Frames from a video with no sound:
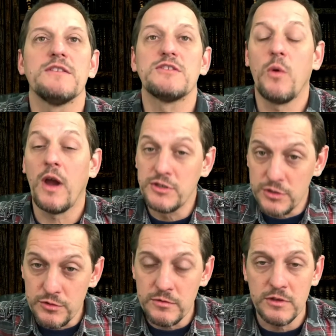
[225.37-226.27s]
So I
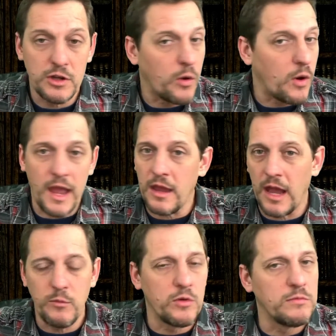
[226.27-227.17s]
do,
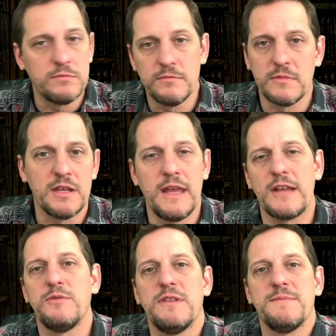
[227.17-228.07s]
I will
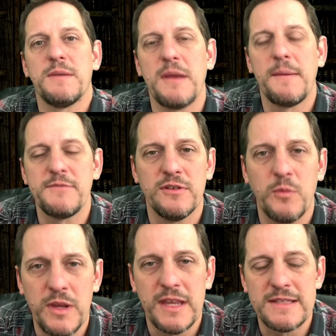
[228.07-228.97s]
connect with them sometimes during the
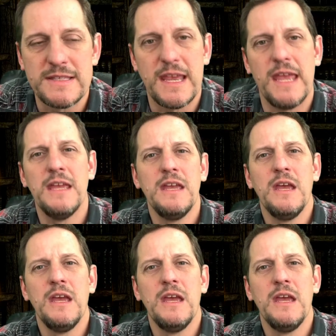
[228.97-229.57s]
week and say,